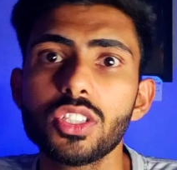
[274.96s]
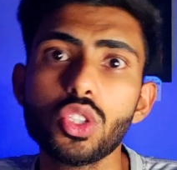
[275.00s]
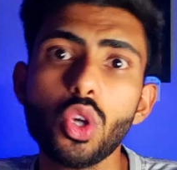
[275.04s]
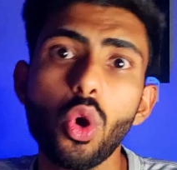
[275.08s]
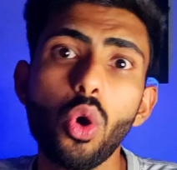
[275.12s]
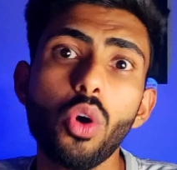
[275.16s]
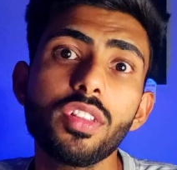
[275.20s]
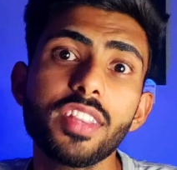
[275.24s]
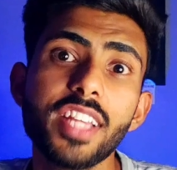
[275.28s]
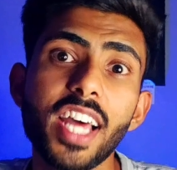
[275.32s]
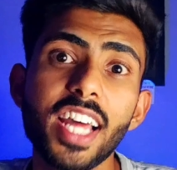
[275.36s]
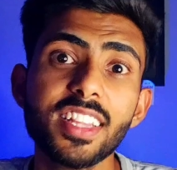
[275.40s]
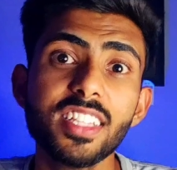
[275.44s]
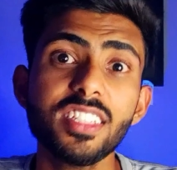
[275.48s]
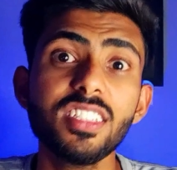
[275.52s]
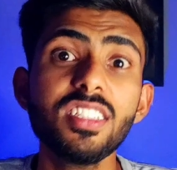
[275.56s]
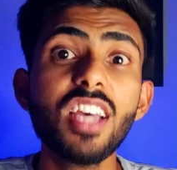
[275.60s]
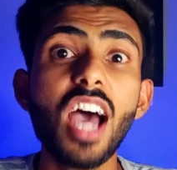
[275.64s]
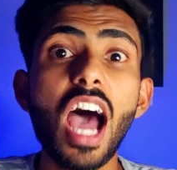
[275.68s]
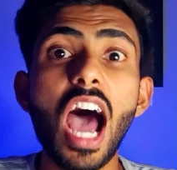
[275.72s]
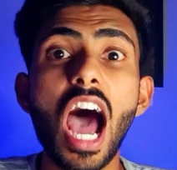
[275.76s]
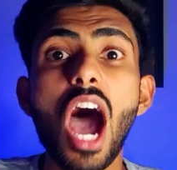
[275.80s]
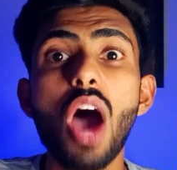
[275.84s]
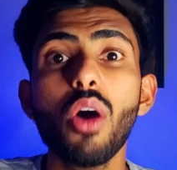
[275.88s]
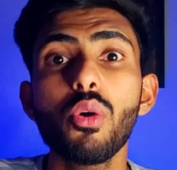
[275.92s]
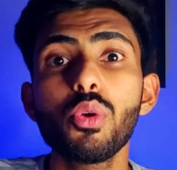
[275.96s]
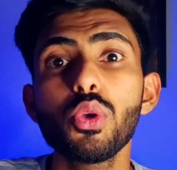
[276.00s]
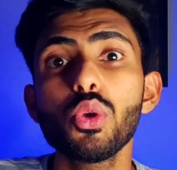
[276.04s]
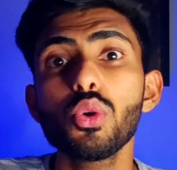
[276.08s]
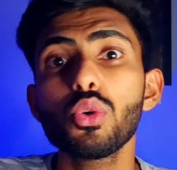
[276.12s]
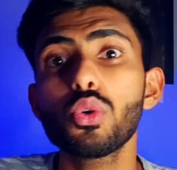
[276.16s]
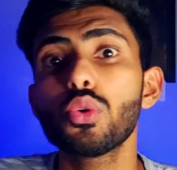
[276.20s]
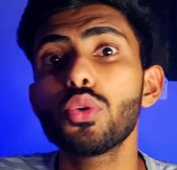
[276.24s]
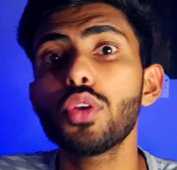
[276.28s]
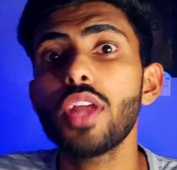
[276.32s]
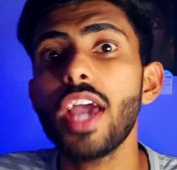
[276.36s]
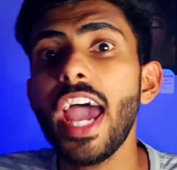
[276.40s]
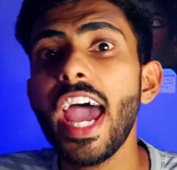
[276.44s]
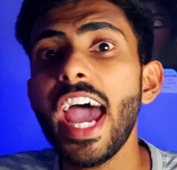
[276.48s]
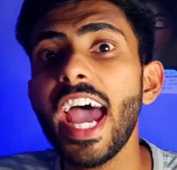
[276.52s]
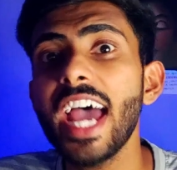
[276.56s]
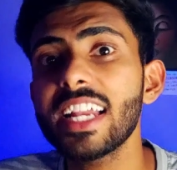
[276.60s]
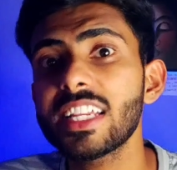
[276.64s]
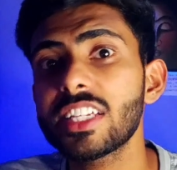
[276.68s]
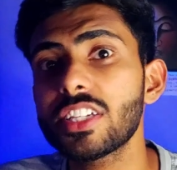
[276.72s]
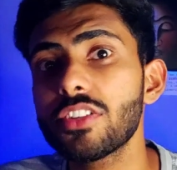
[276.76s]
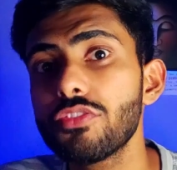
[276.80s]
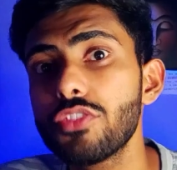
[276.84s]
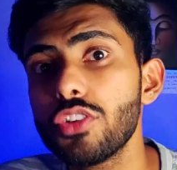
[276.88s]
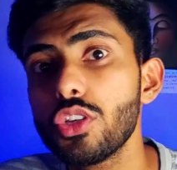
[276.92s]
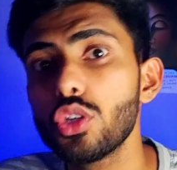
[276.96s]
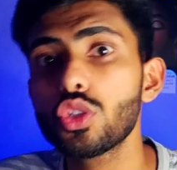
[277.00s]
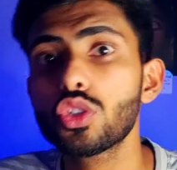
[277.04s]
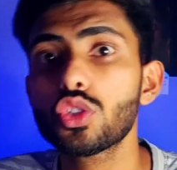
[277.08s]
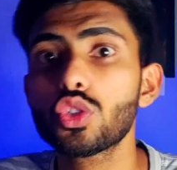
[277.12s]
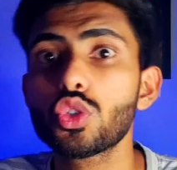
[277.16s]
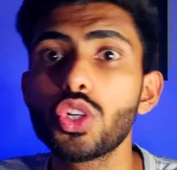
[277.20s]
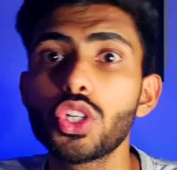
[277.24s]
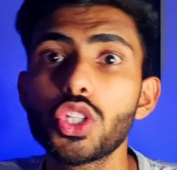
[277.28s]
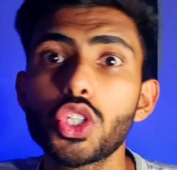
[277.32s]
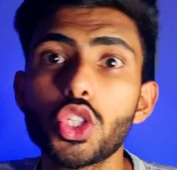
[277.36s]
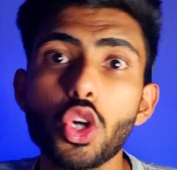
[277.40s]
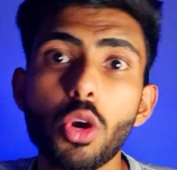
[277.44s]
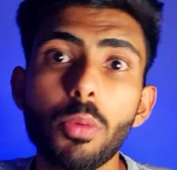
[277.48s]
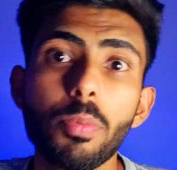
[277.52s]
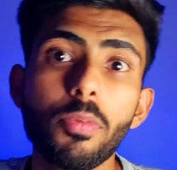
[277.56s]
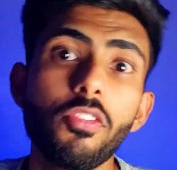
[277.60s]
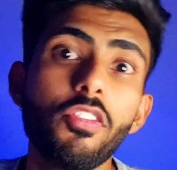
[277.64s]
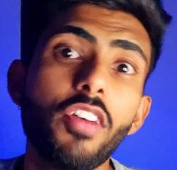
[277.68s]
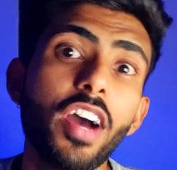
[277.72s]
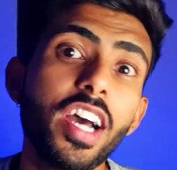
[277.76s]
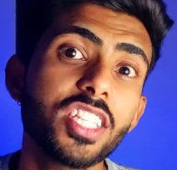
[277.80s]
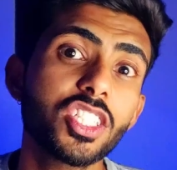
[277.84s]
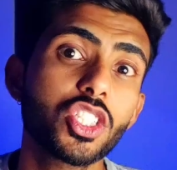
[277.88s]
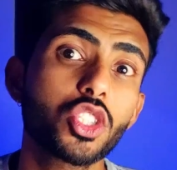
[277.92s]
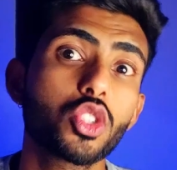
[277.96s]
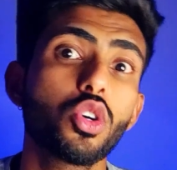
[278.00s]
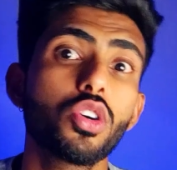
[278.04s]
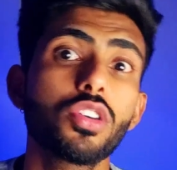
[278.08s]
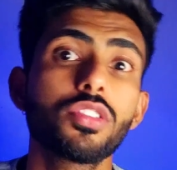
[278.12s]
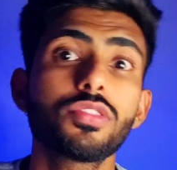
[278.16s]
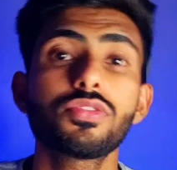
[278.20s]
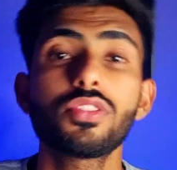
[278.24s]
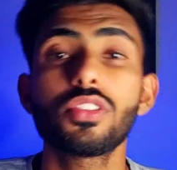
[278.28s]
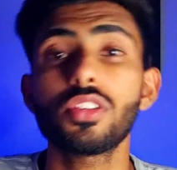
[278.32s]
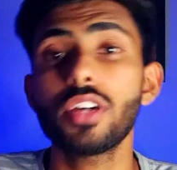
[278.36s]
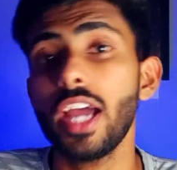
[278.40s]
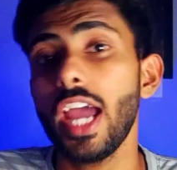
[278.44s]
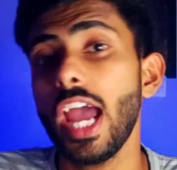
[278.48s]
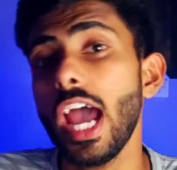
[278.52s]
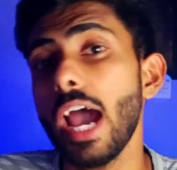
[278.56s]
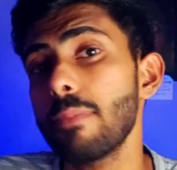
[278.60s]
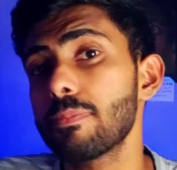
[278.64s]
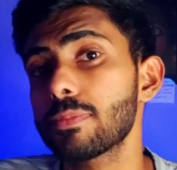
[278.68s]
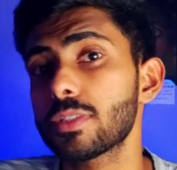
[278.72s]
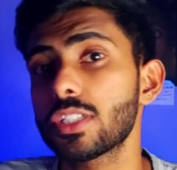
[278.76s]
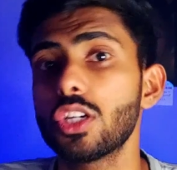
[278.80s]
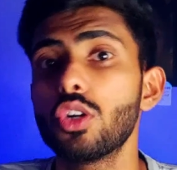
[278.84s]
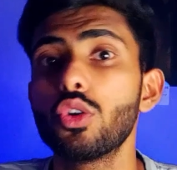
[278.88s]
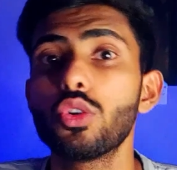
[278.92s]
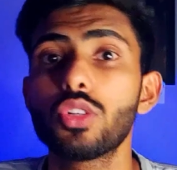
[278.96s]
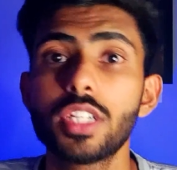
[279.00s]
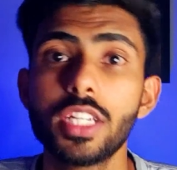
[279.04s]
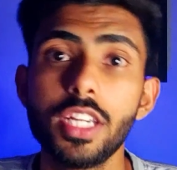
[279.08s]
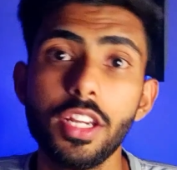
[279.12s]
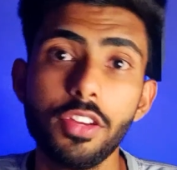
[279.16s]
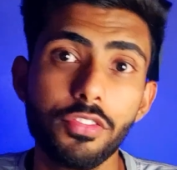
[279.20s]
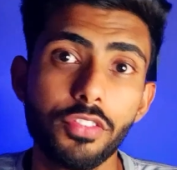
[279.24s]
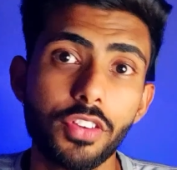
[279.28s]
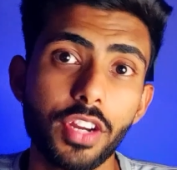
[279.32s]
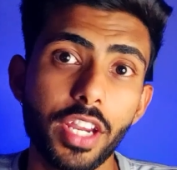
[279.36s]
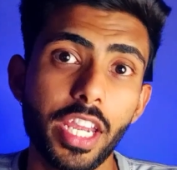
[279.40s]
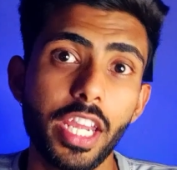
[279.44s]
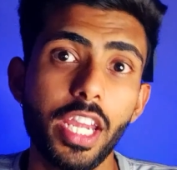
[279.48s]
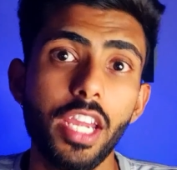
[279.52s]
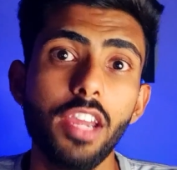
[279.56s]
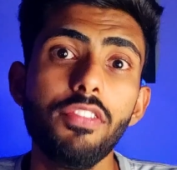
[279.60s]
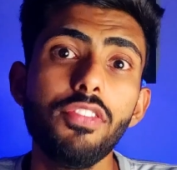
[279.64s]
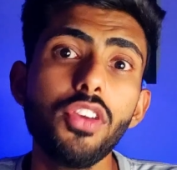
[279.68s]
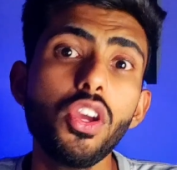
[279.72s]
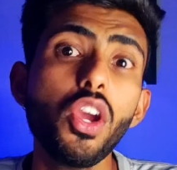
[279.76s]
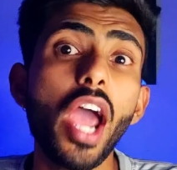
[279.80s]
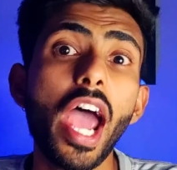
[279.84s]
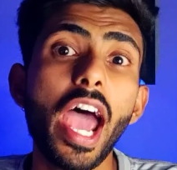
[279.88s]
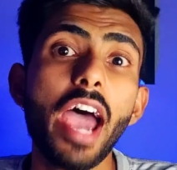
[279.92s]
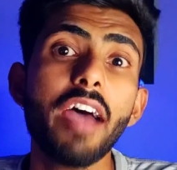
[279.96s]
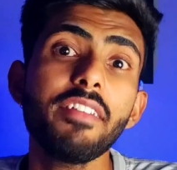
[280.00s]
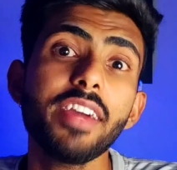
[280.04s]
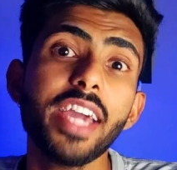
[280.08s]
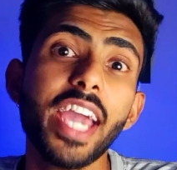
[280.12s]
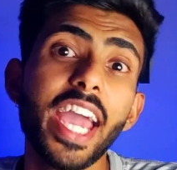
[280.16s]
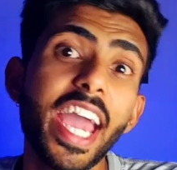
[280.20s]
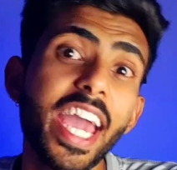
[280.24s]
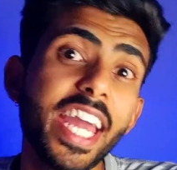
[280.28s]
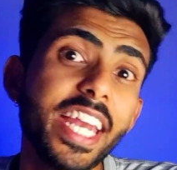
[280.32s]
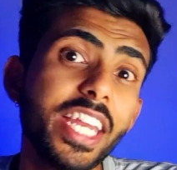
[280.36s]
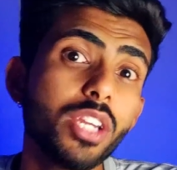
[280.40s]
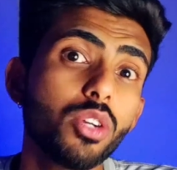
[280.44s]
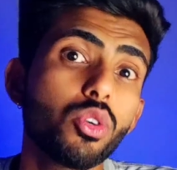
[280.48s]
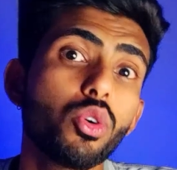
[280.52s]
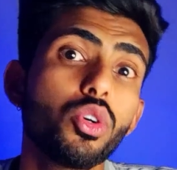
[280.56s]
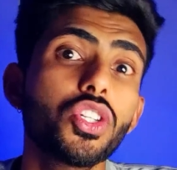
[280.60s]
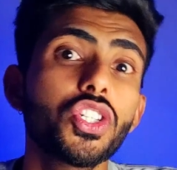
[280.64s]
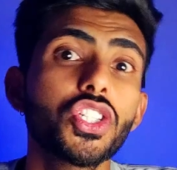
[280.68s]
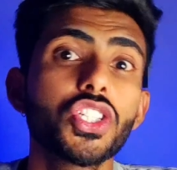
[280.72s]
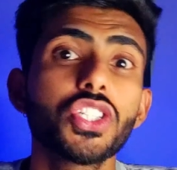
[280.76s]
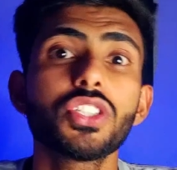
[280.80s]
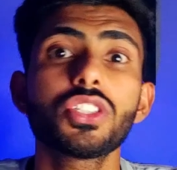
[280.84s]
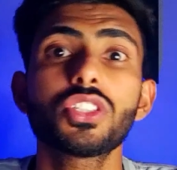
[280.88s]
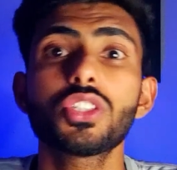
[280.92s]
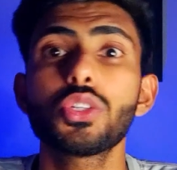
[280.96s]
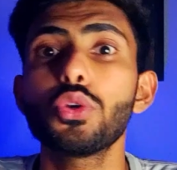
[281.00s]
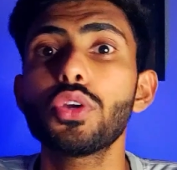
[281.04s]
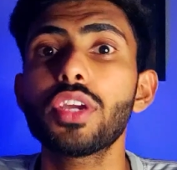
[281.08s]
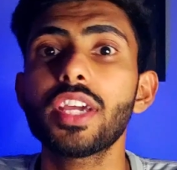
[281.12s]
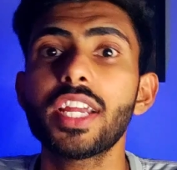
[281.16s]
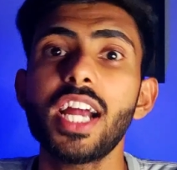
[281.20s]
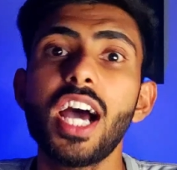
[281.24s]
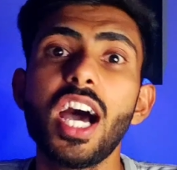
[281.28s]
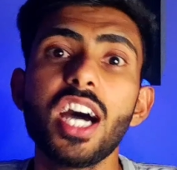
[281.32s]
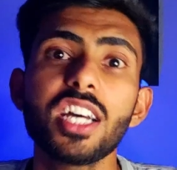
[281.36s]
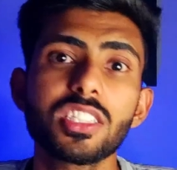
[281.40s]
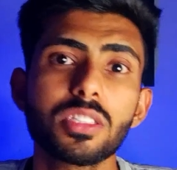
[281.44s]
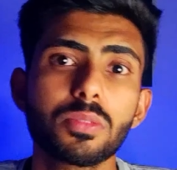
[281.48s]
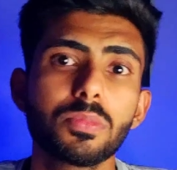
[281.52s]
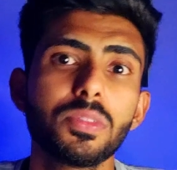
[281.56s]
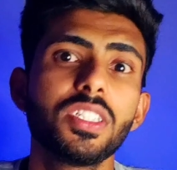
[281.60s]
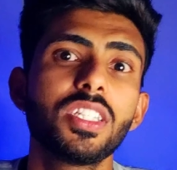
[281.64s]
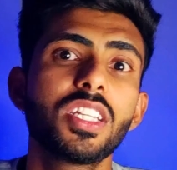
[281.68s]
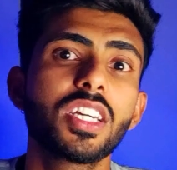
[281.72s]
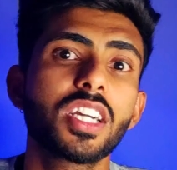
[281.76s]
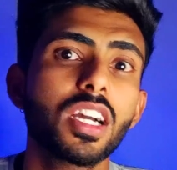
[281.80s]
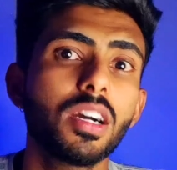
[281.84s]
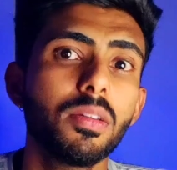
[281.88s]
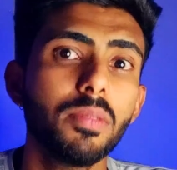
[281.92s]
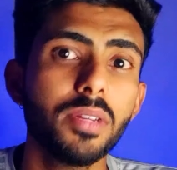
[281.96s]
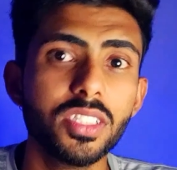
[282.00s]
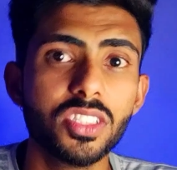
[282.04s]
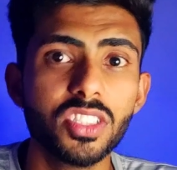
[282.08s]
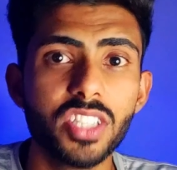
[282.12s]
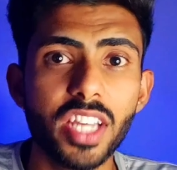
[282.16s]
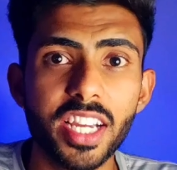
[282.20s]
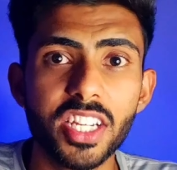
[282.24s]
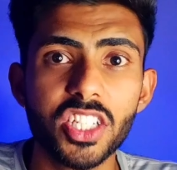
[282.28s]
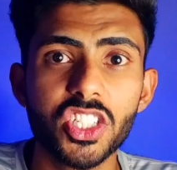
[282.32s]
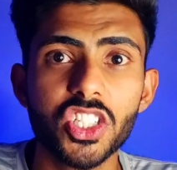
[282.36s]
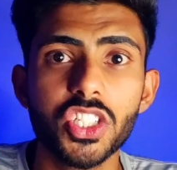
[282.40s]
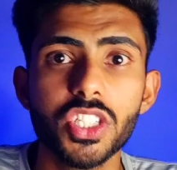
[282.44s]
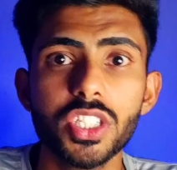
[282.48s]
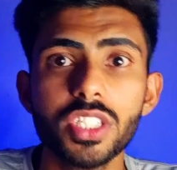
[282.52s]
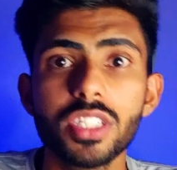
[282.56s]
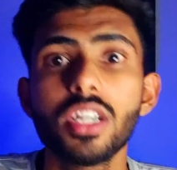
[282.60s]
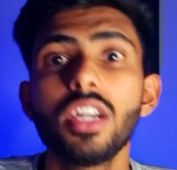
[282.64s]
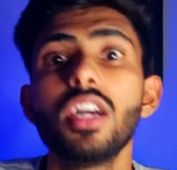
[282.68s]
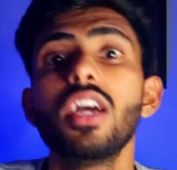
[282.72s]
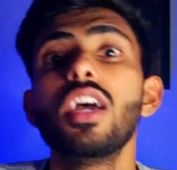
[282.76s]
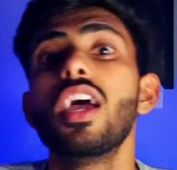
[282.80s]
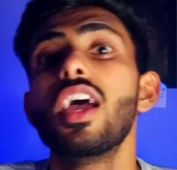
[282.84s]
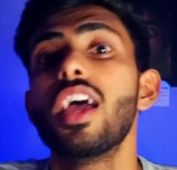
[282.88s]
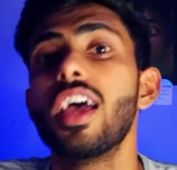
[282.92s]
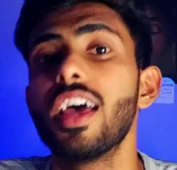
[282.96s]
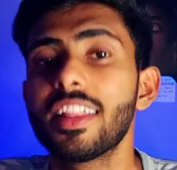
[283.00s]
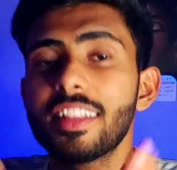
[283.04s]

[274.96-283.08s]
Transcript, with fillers: so that is how you could add reviews to a Shopify store for absolutely free. If you have any questions, you can ask me in the comment section.